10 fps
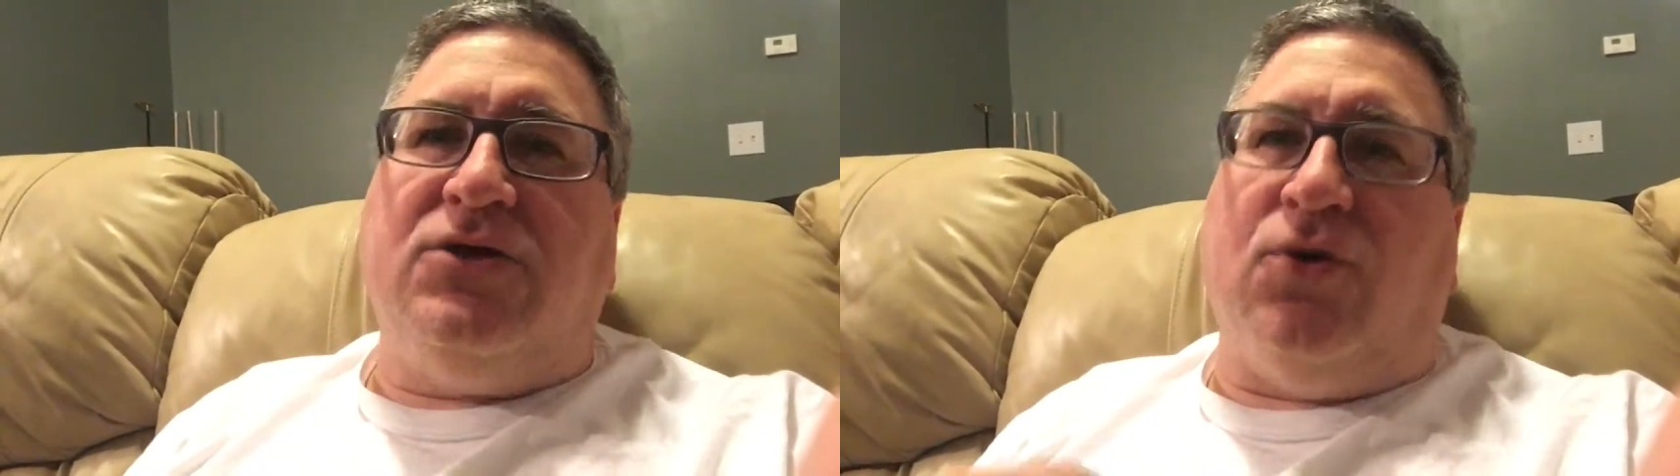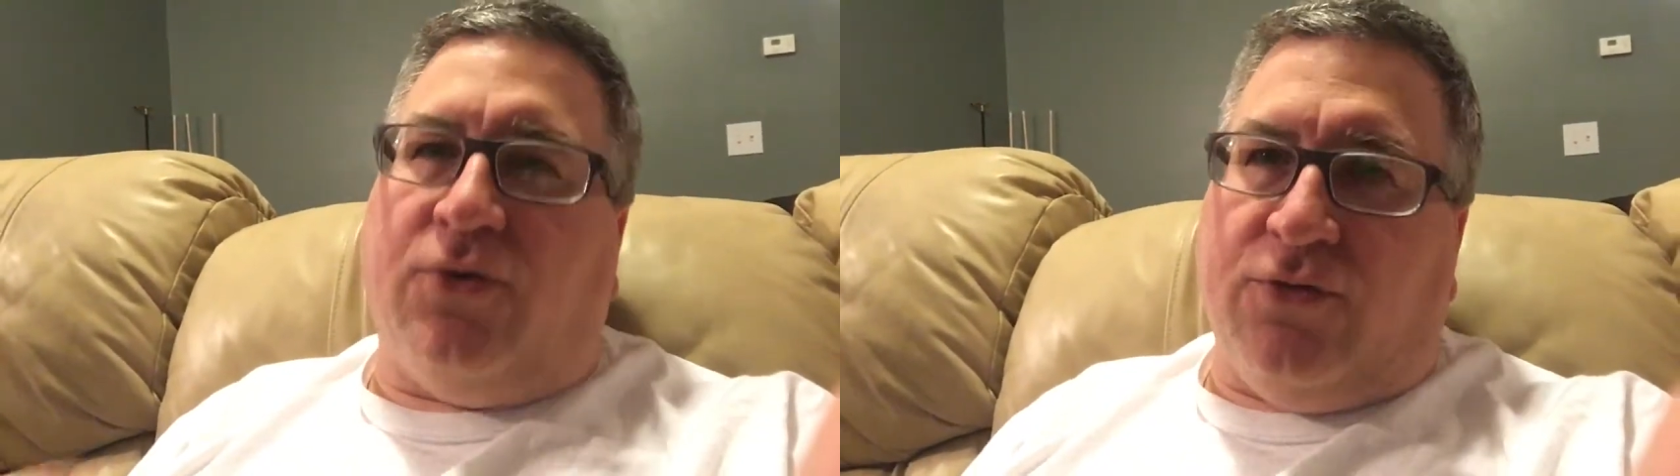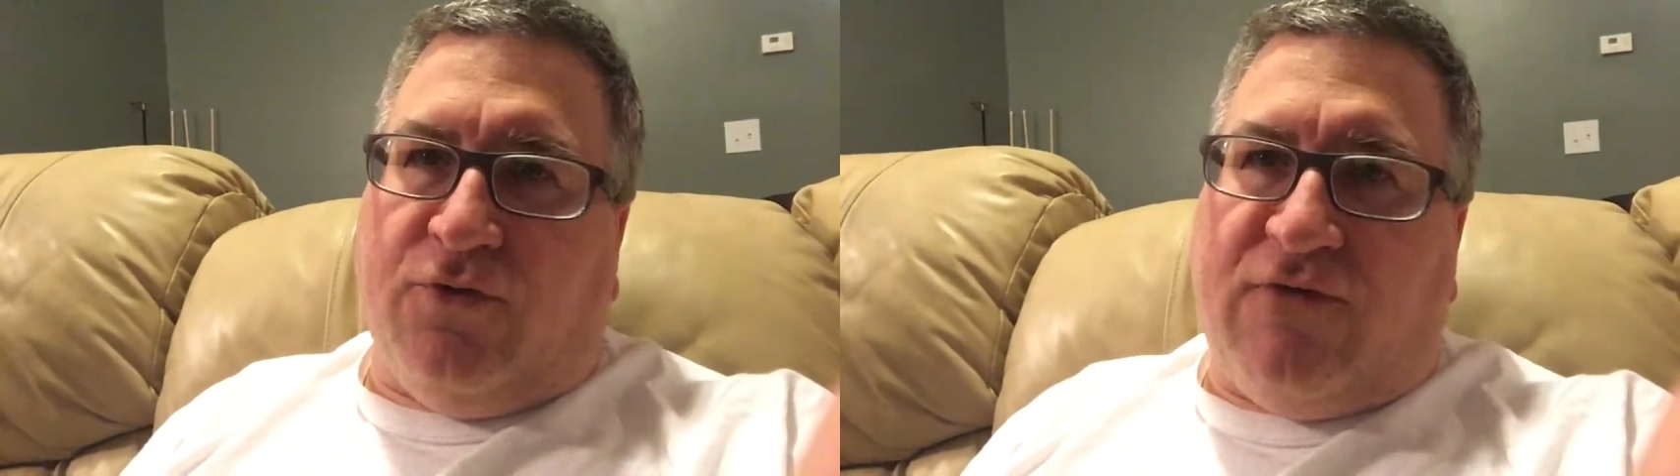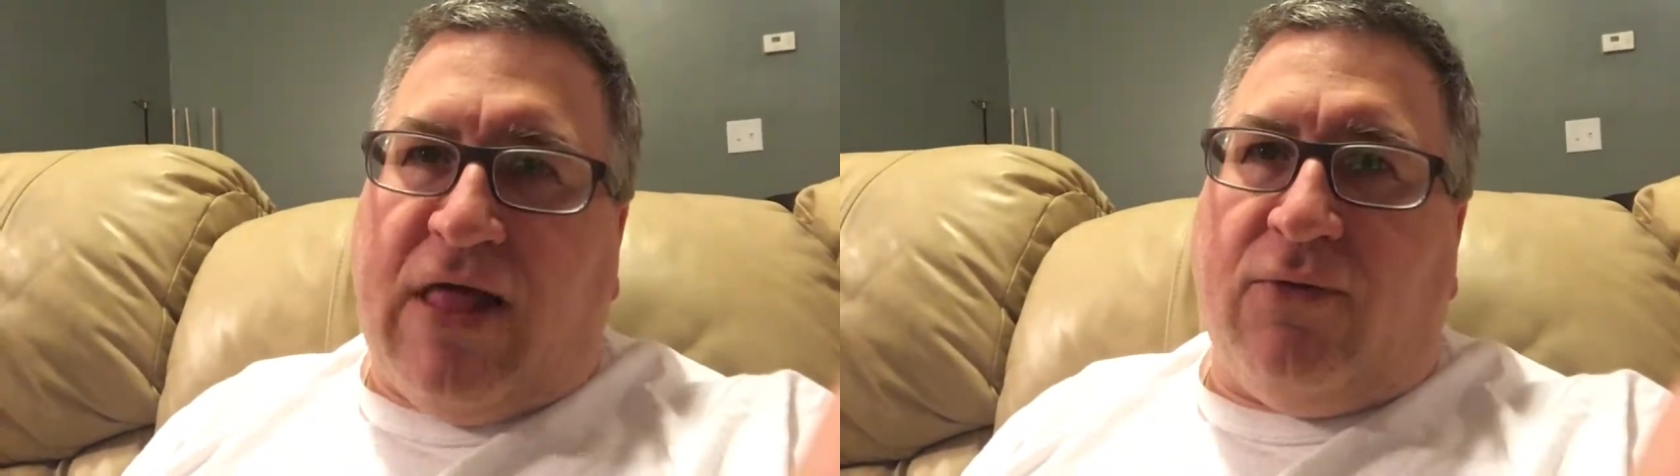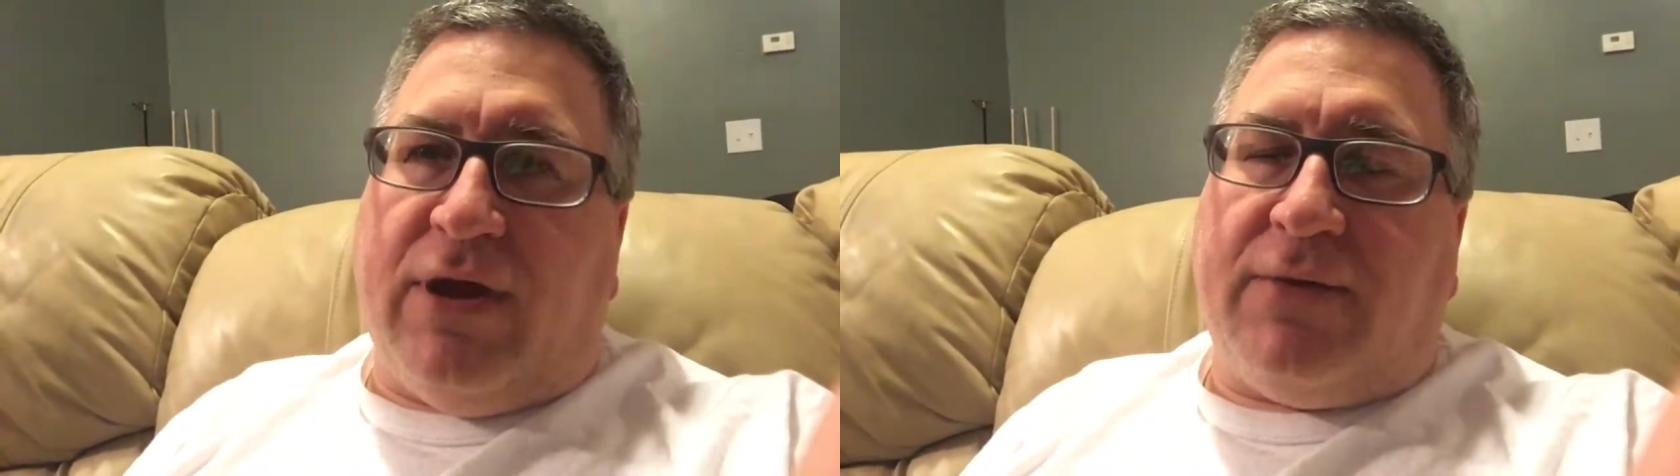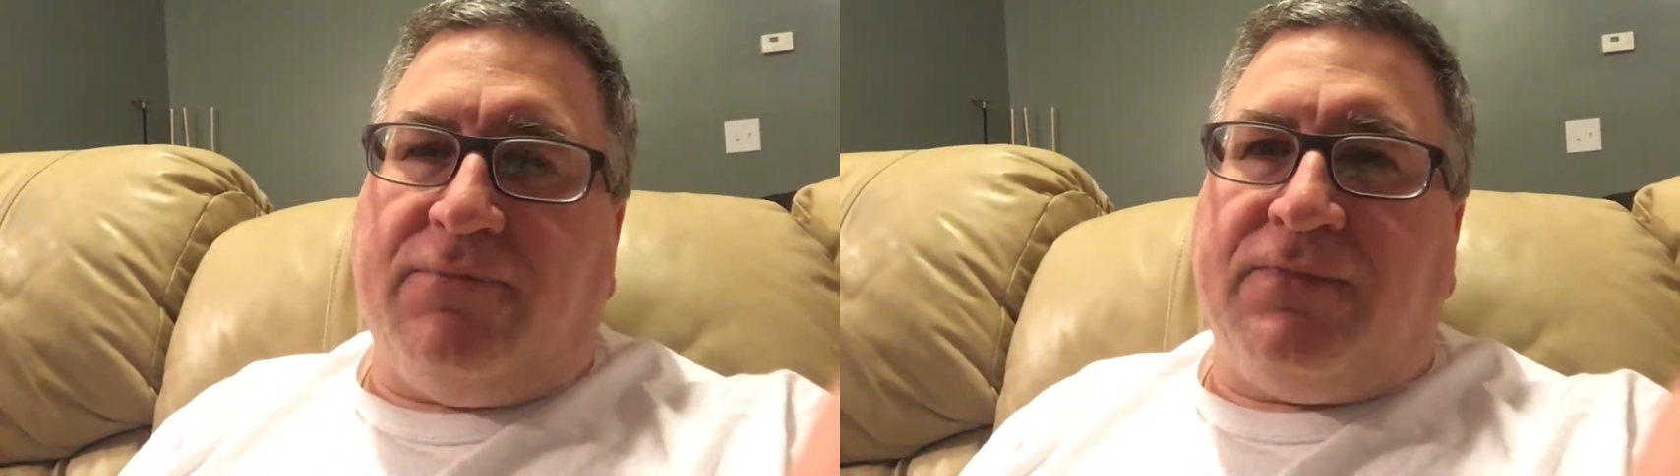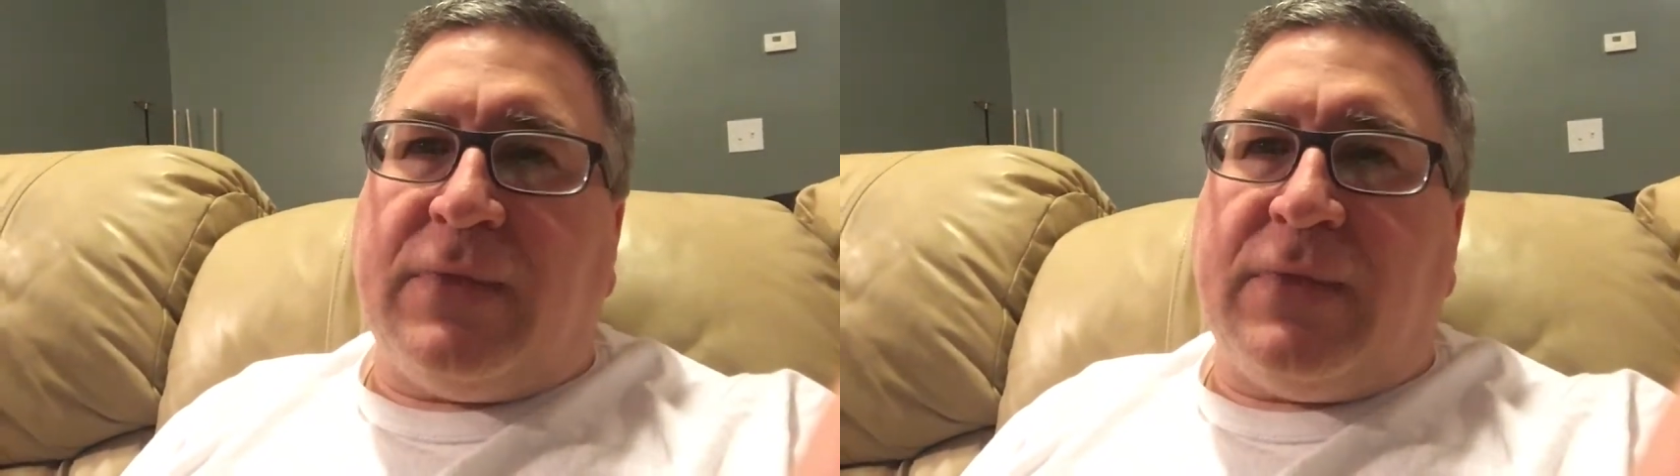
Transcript: You'll earn their following.